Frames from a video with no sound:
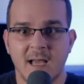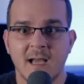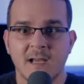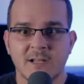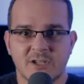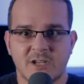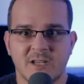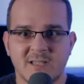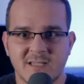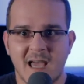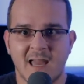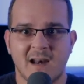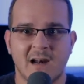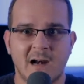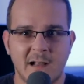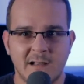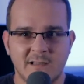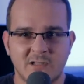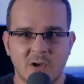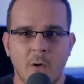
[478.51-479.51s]
she's not an
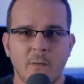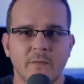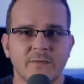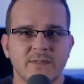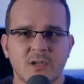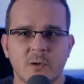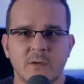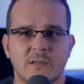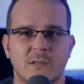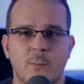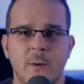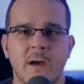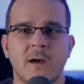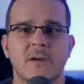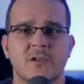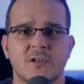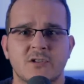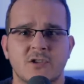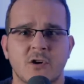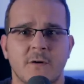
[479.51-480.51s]
adult, so it's weird
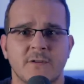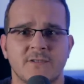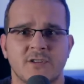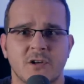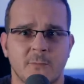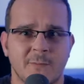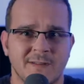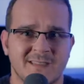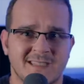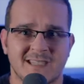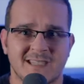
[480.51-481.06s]
to charge her with